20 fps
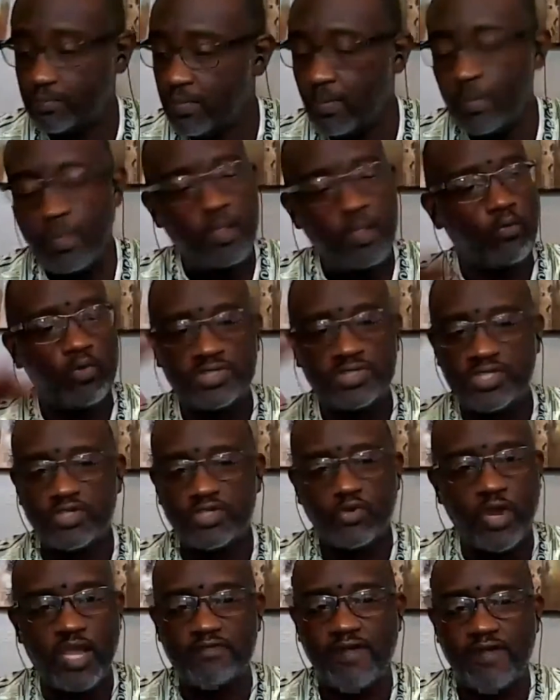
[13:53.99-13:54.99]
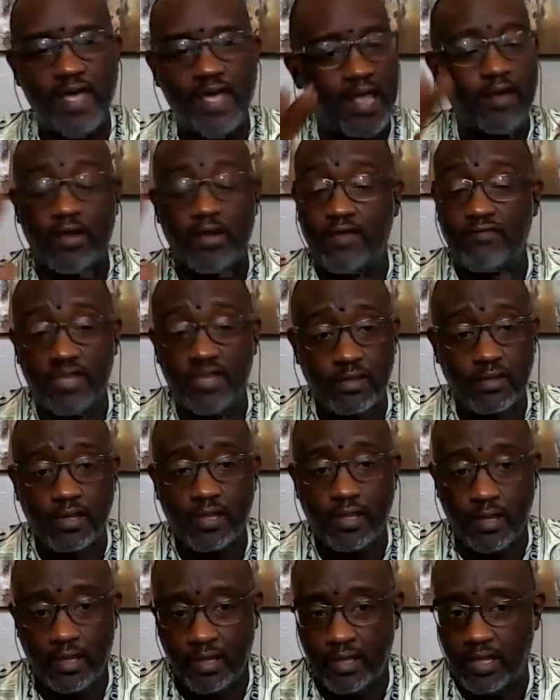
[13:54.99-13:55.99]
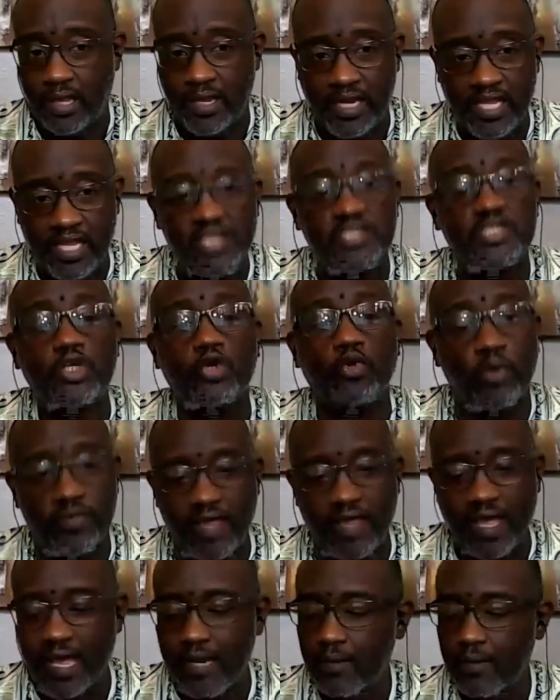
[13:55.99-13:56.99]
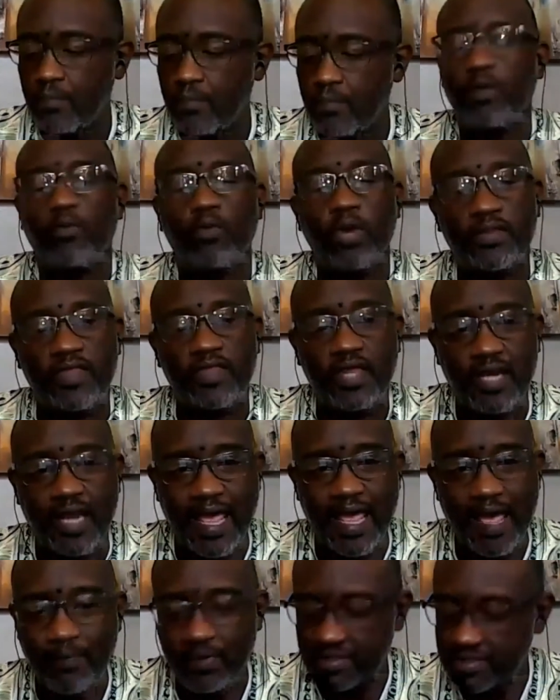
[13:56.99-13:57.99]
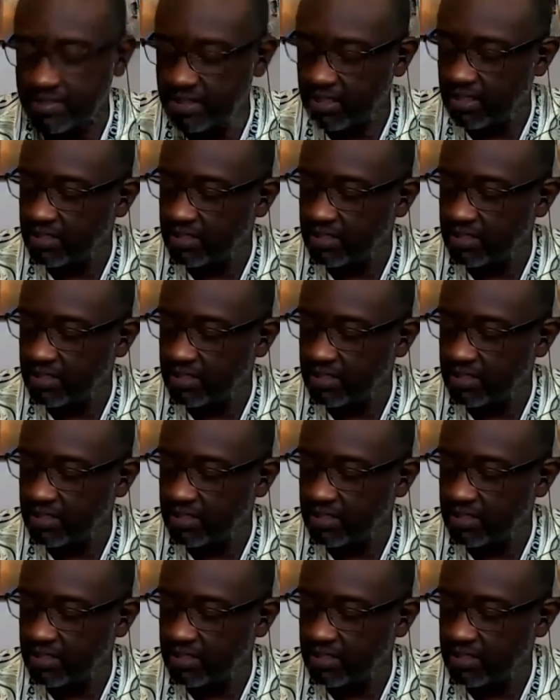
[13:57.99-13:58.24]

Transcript: to go to schools, which is great fine. I don't have an issue with that.